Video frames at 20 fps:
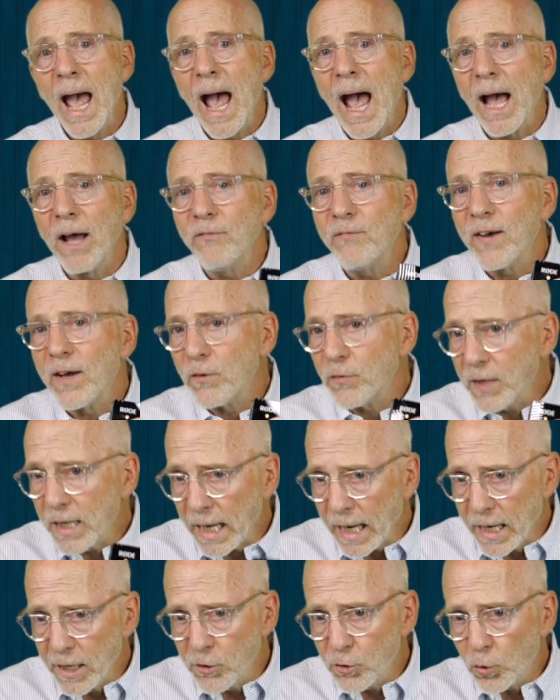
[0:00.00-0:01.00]
I found the
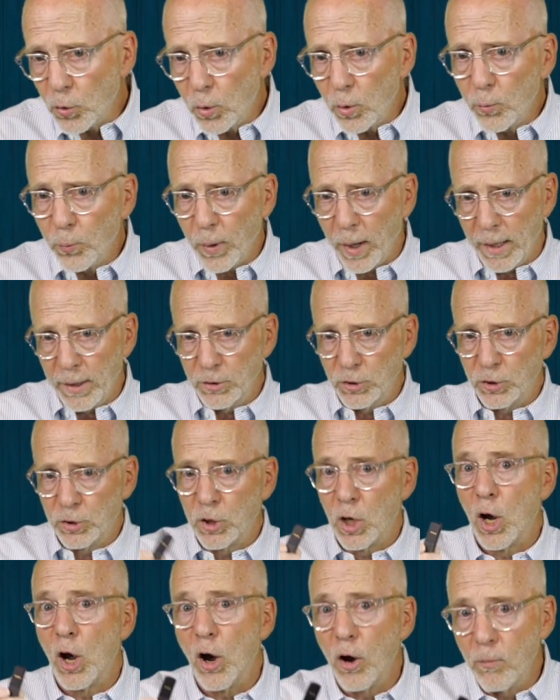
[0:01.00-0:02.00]
indoor range
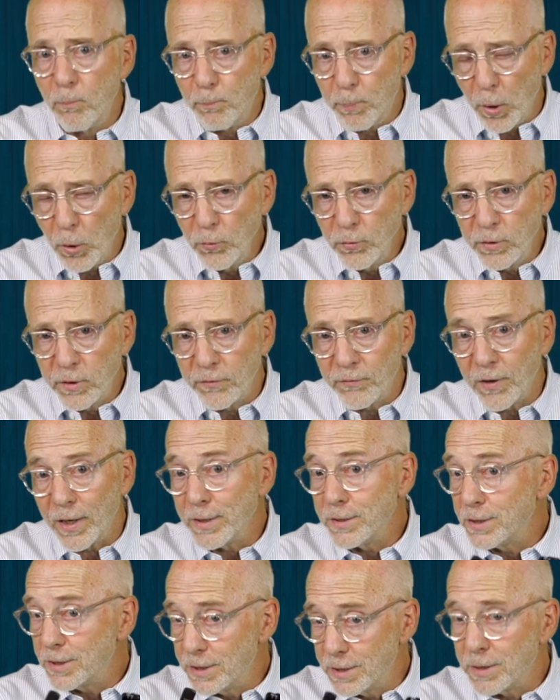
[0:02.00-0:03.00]
of both
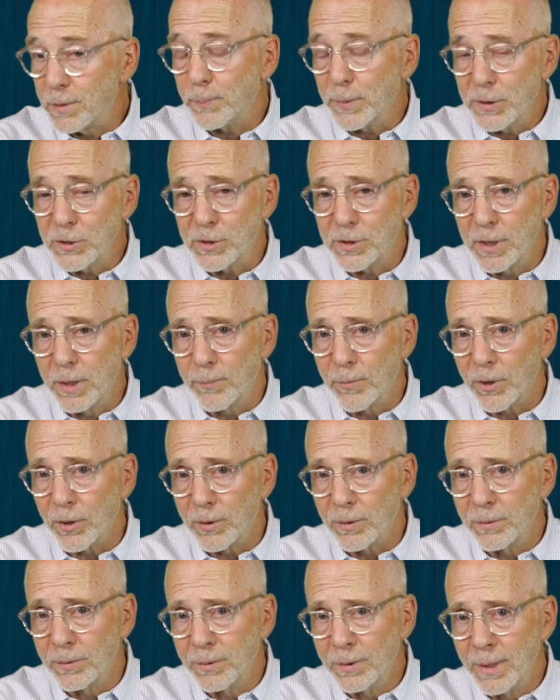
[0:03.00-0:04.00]
devices to be similar.